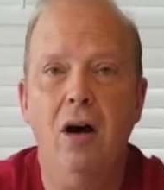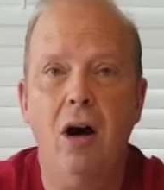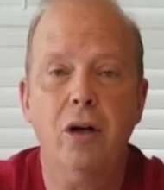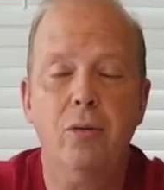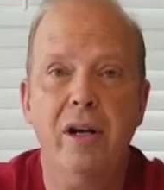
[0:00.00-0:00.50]

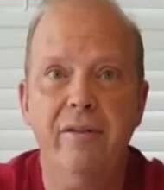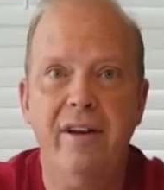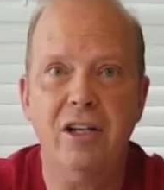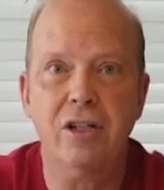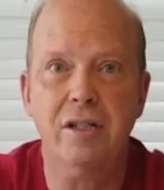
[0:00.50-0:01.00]
on
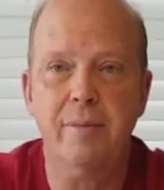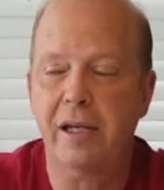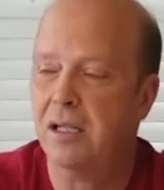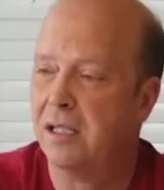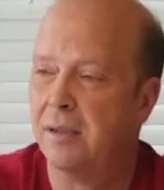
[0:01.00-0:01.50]
renovations,
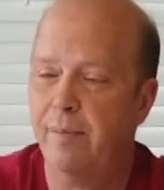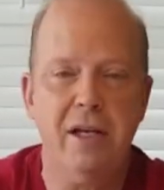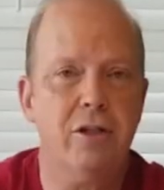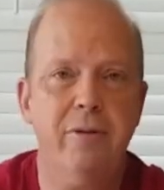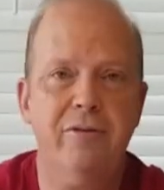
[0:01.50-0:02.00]
because as
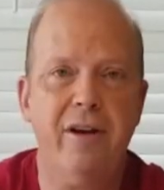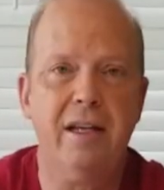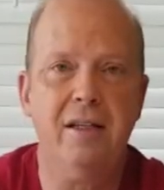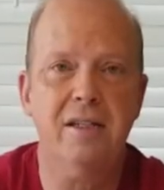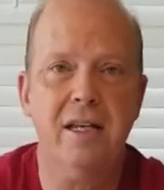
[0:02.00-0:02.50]
Benjamin
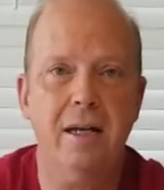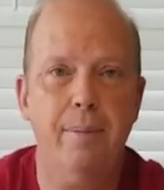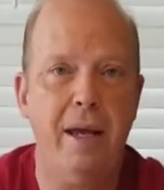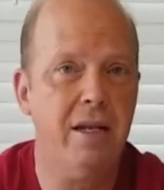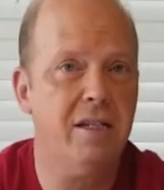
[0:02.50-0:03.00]
Franklin said, a
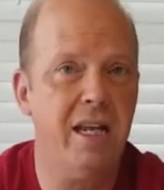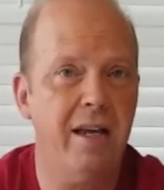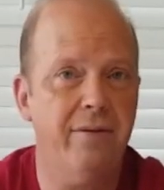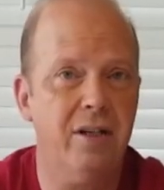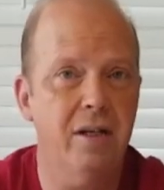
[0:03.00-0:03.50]
penny
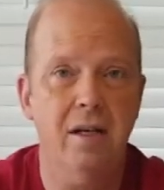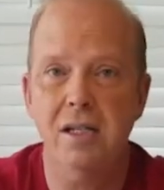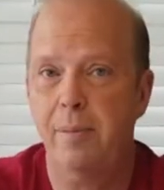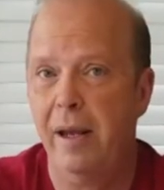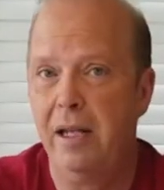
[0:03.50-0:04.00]
saved
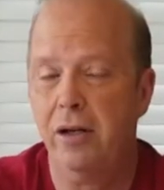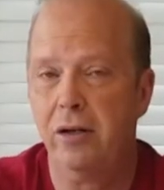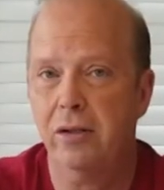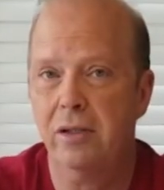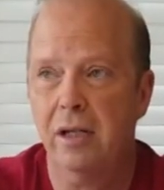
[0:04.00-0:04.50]
is a penny
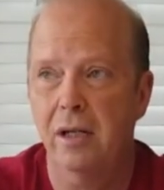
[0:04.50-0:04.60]
earned,